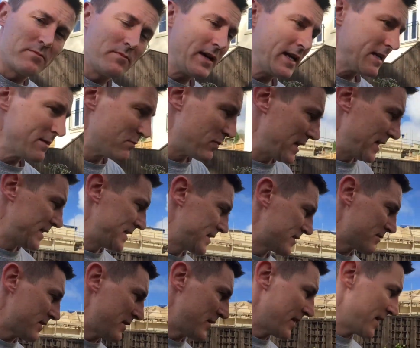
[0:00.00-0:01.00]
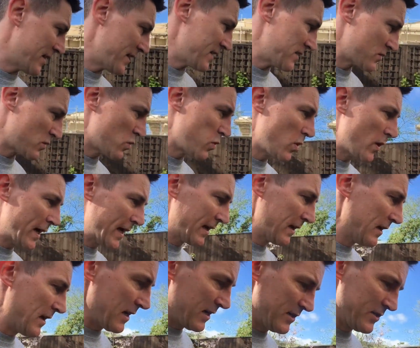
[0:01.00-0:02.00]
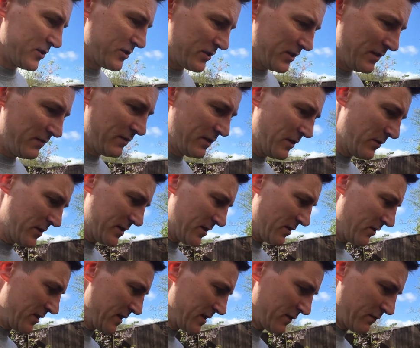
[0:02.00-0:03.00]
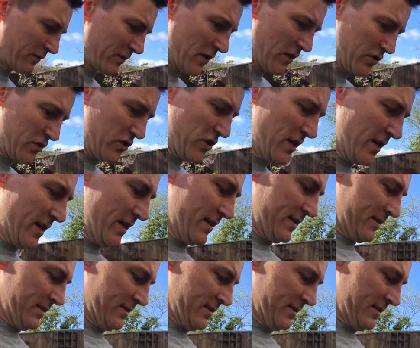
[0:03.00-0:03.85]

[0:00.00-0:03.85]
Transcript: many places around here is quite lush, even though it's on its first year.